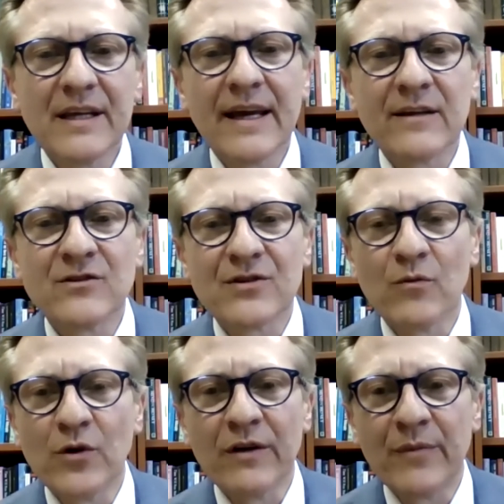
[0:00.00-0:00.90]
the
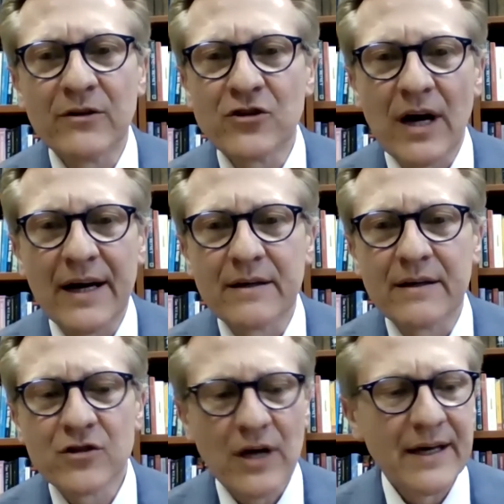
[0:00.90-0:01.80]
answer would have been
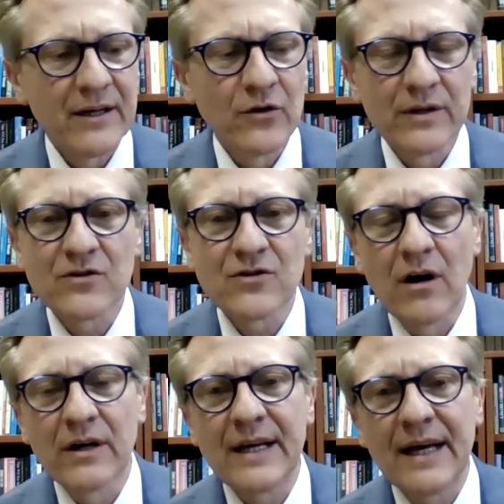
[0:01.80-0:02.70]
China. China during the
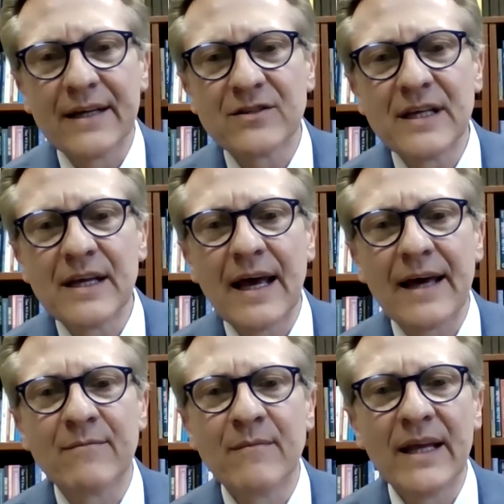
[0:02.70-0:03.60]
Song Dynasty
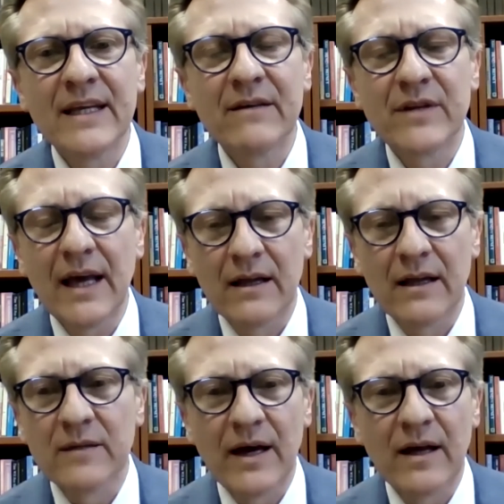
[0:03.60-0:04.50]
had many of the
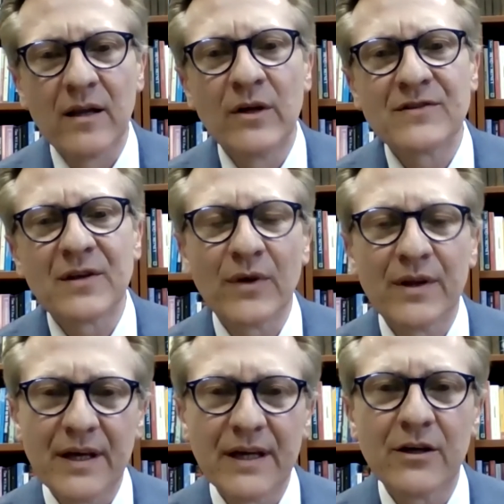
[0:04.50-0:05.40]
ele- elements that
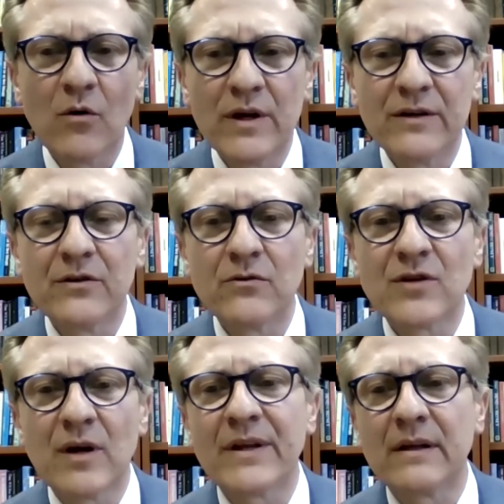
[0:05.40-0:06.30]
we think go into
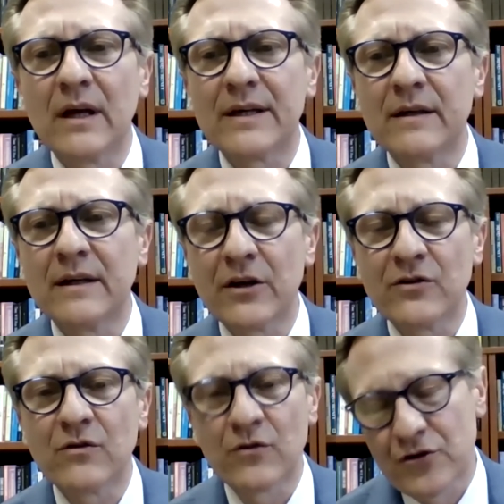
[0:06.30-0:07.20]
something like an
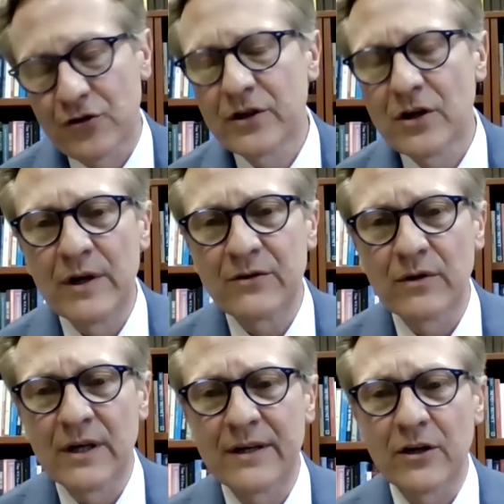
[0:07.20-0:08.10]
industrial or should go
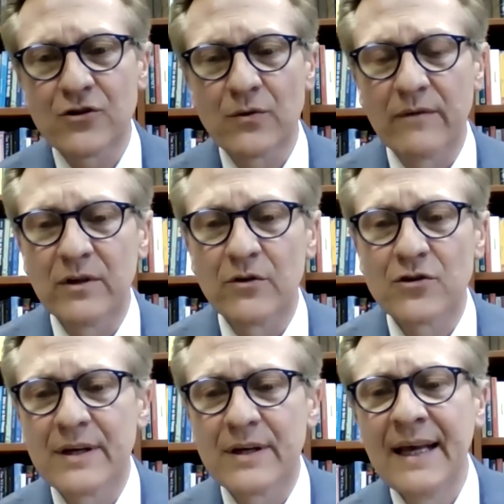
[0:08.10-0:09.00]
into an industrial
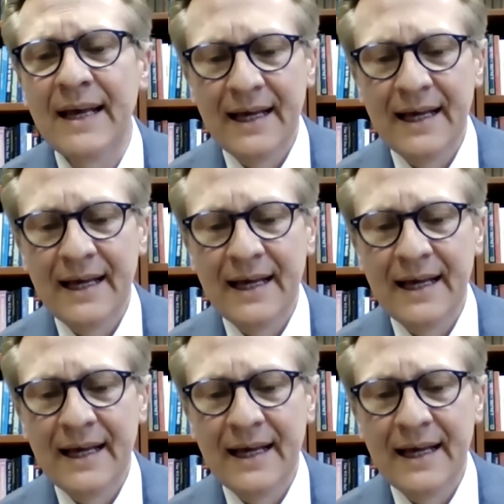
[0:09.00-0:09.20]
revolution